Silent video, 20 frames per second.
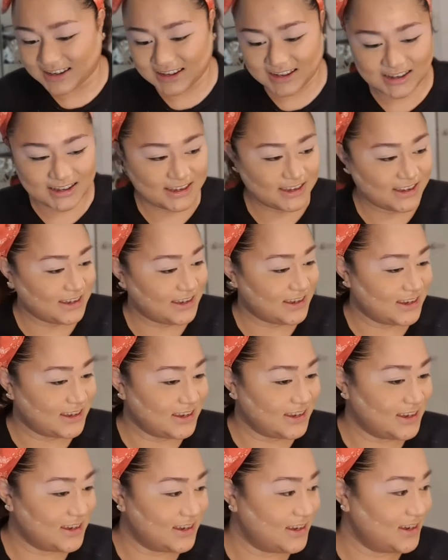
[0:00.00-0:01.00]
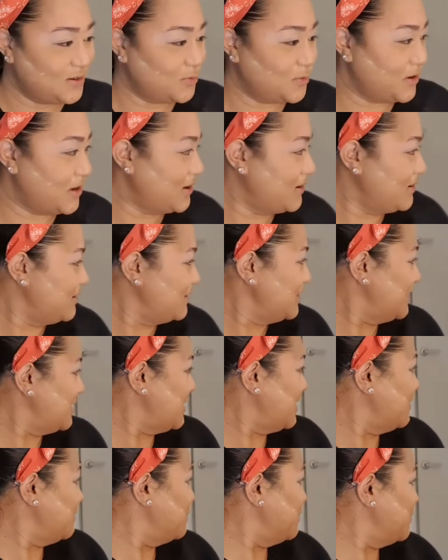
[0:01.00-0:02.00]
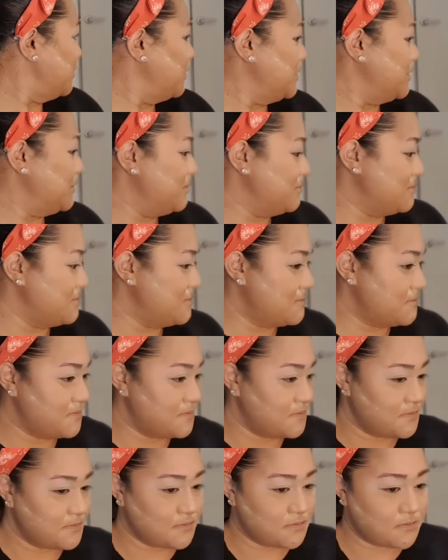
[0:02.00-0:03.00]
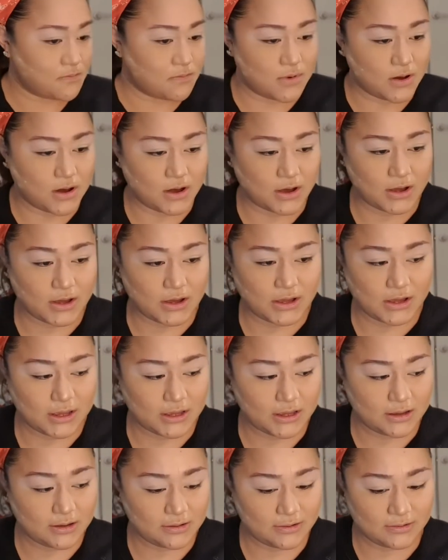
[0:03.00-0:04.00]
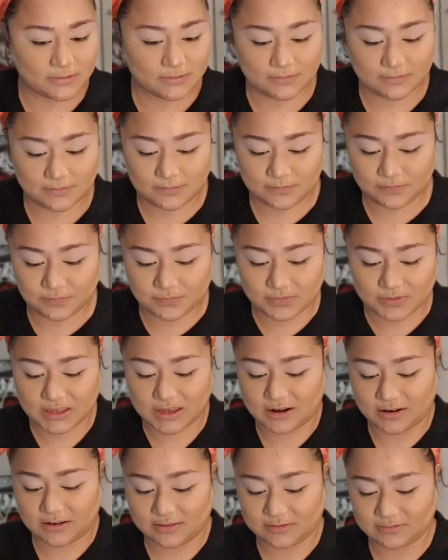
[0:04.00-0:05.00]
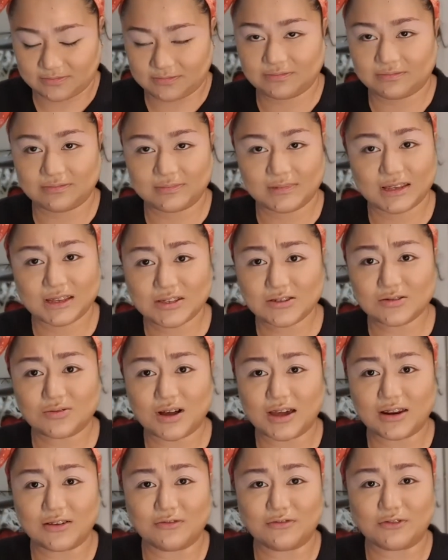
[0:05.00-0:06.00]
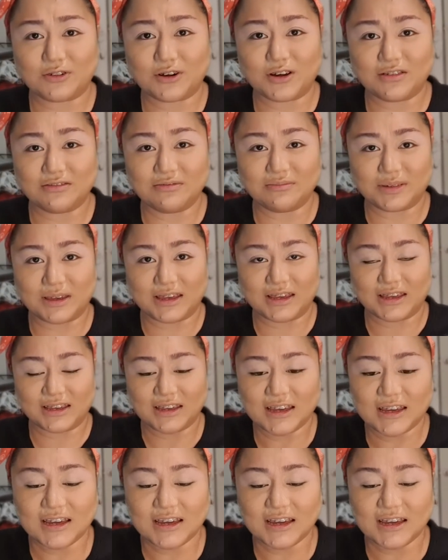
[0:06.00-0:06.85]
Where did I put my... Here, it's right in front of me.